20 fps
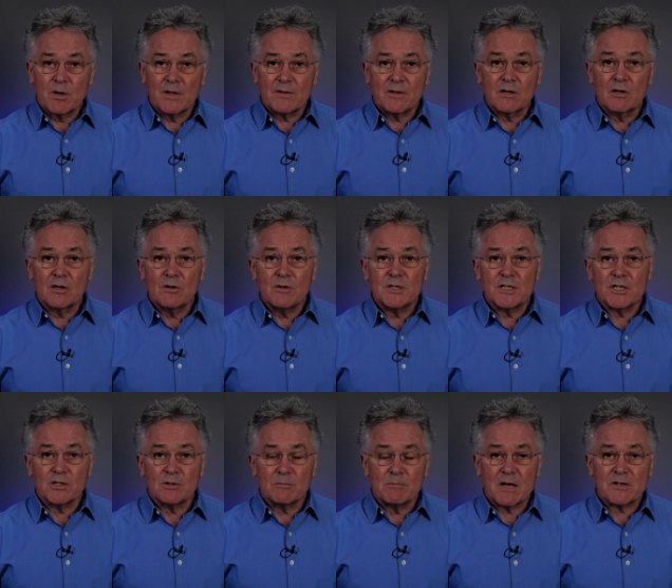where the
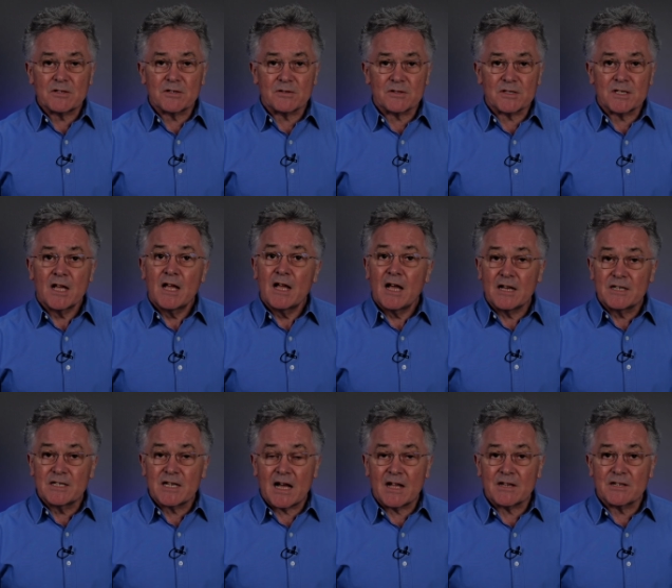gluteal muscles
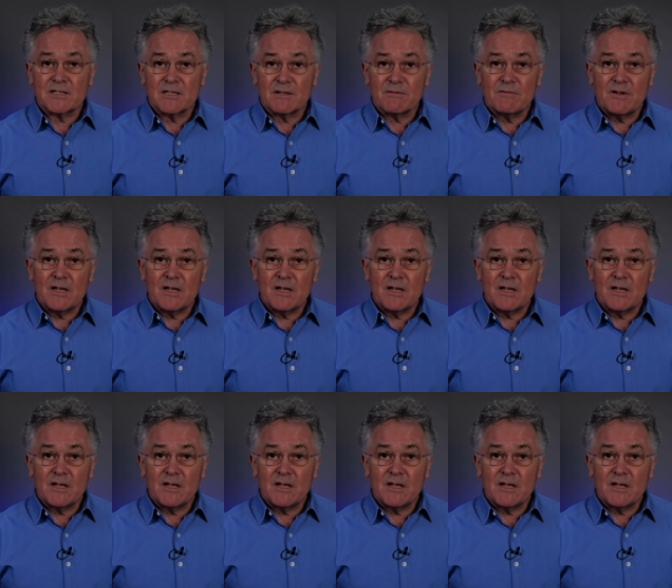attach to the